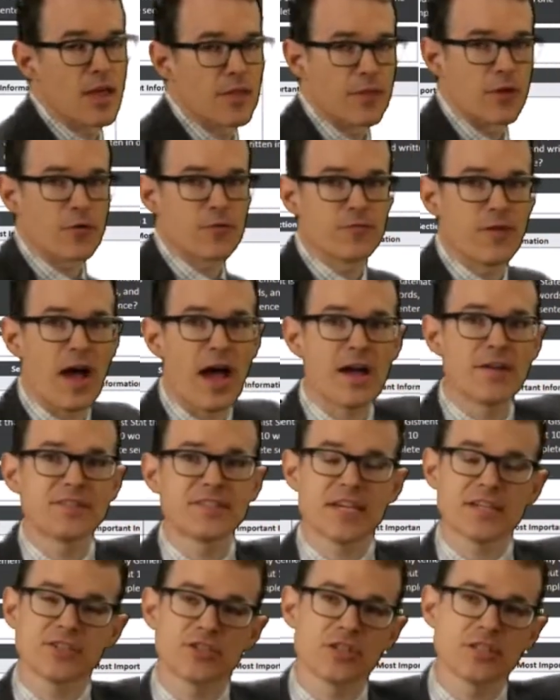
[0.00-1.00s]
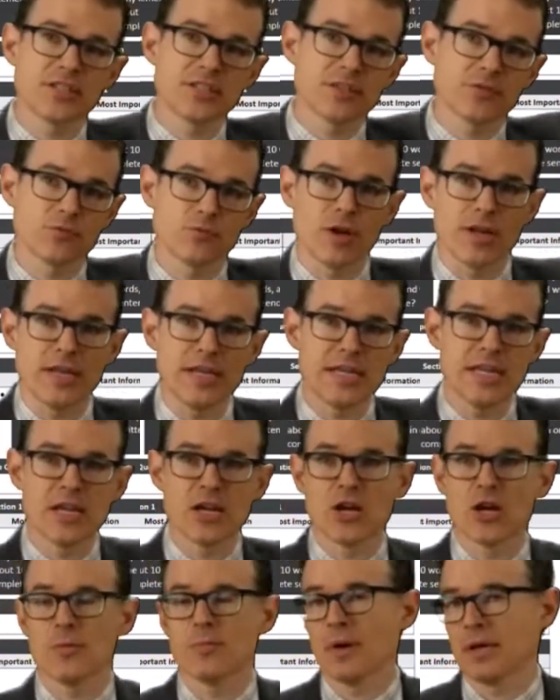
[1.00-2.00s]
There are 5 sections written
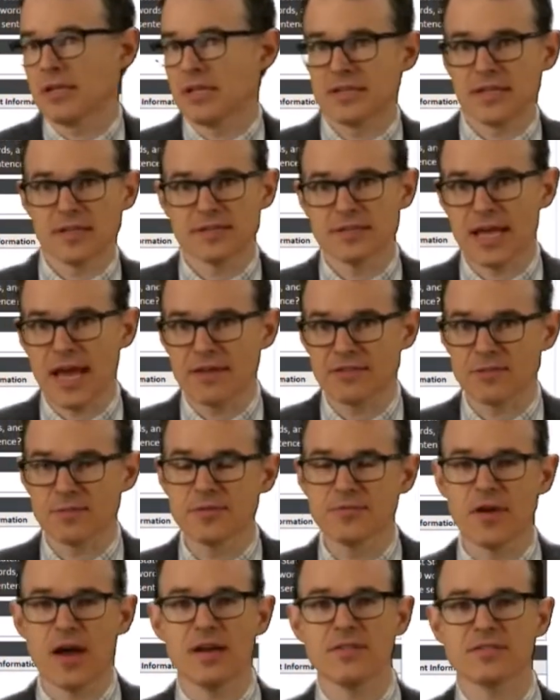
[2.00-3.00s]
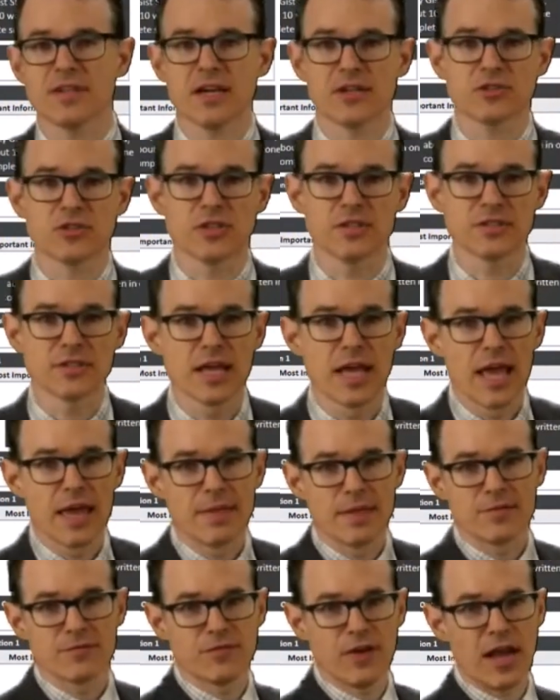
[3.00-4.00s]
here, but it doesn't have to be 5 sections.
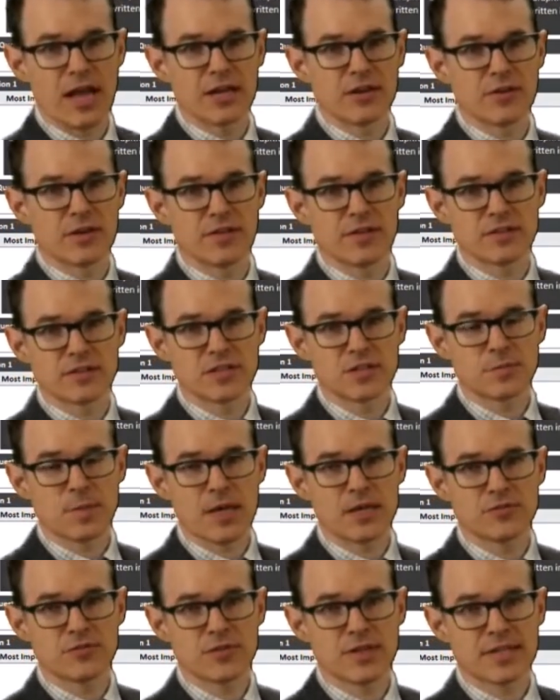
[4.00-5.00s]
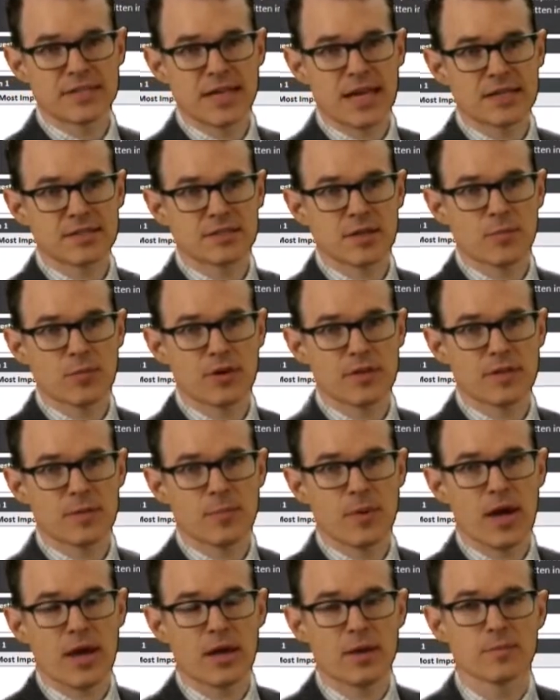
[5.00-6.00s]
And finally, there's a space for the text summary at the
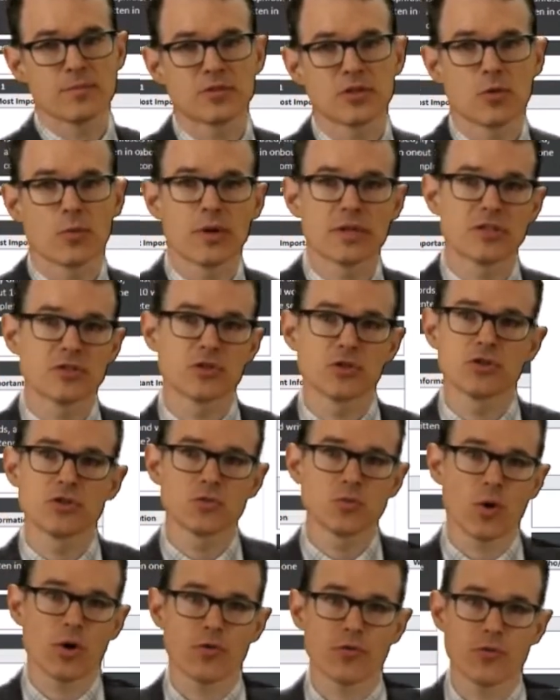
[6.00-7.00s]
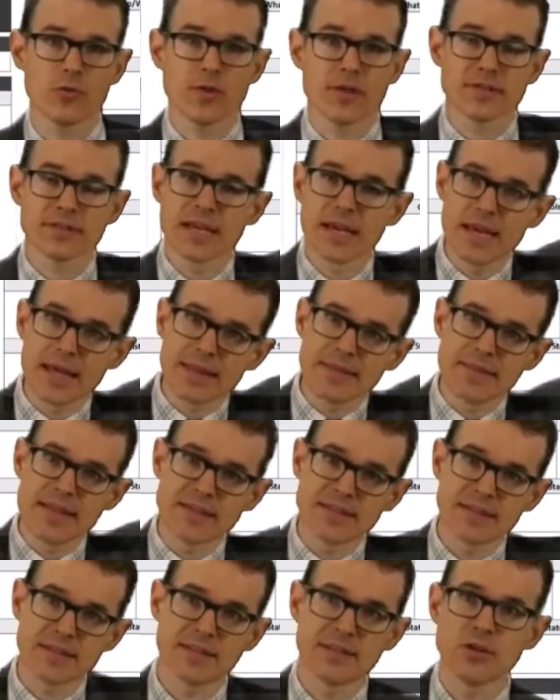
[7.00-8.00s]
bottom. So when students work through this,
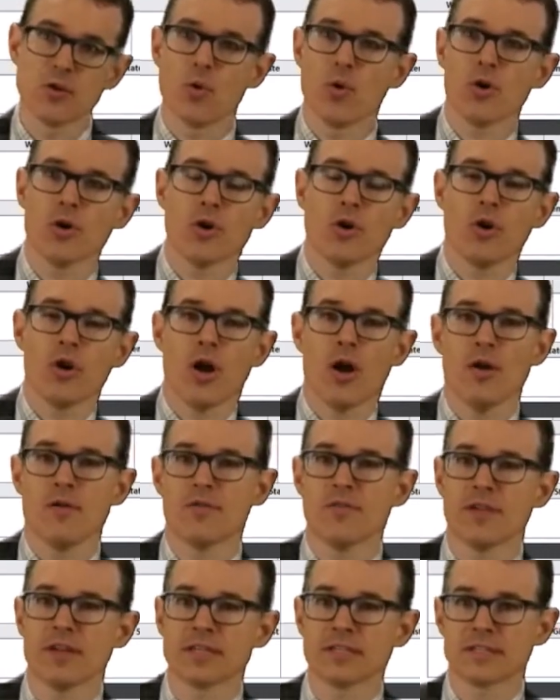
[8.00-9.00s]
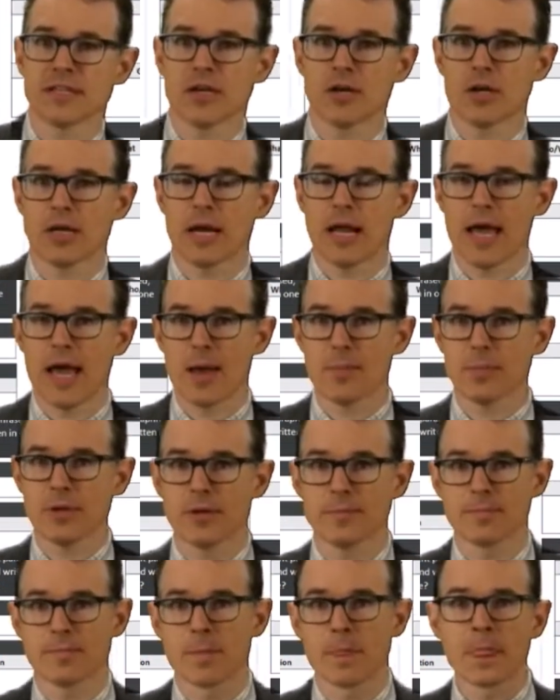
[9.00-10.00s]
this is the order of things that are going to
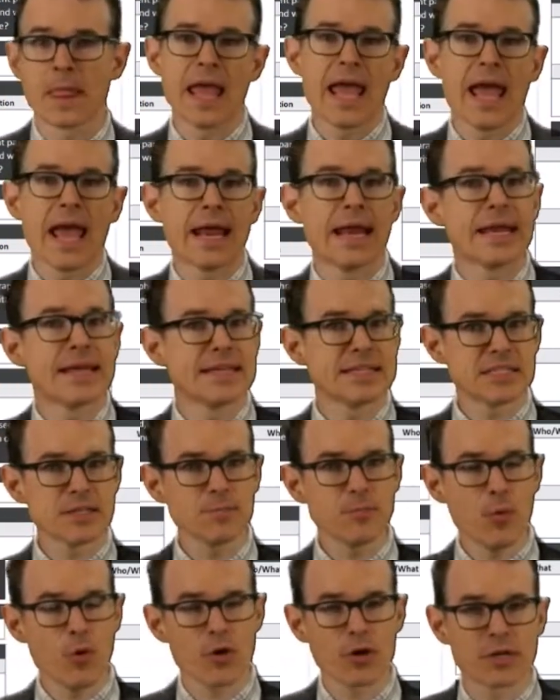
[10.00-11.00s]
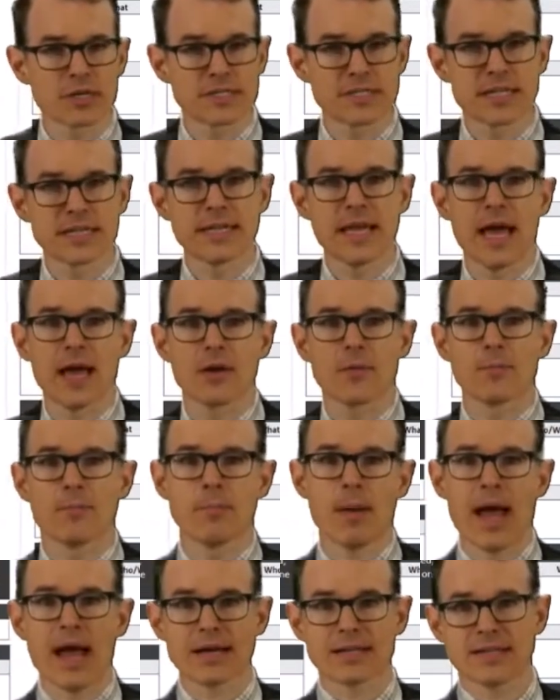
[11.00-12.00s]
happen. It is important to get
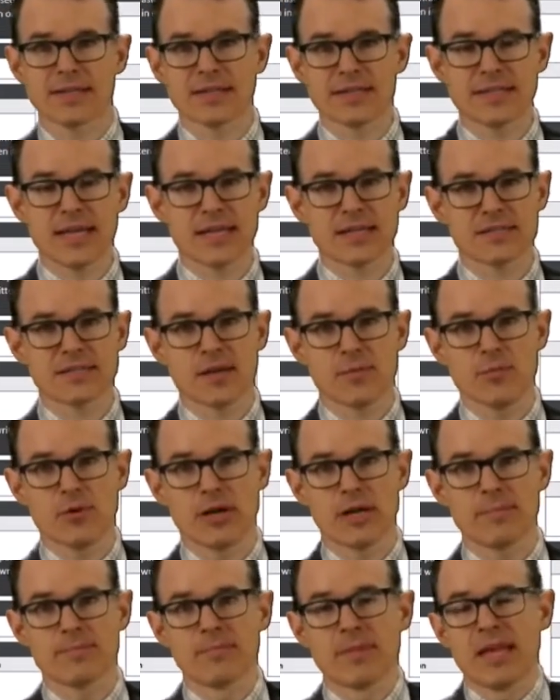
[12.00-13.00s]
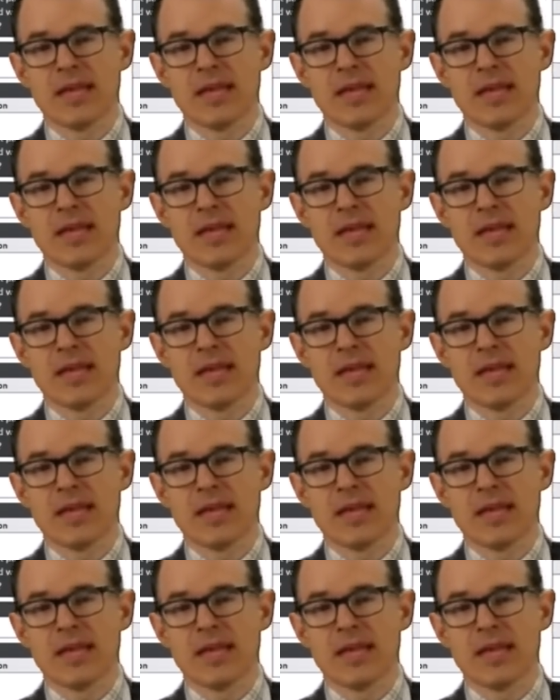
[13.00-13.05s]
back to the text summary.